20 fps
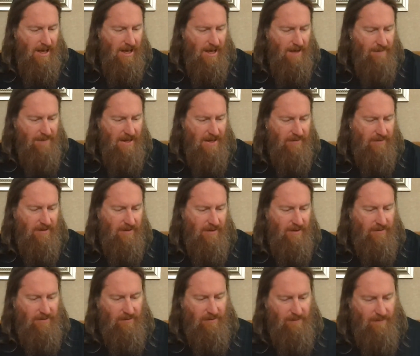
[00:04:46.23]
I'm guessing
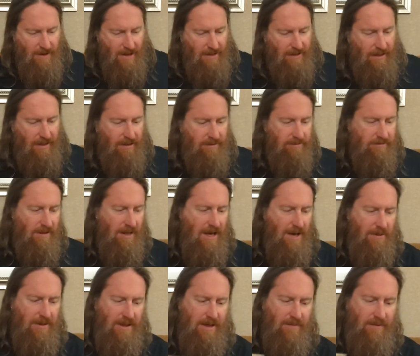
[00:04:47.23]
this is
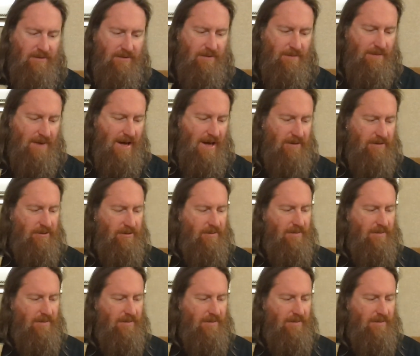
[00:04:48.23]
I would give this about,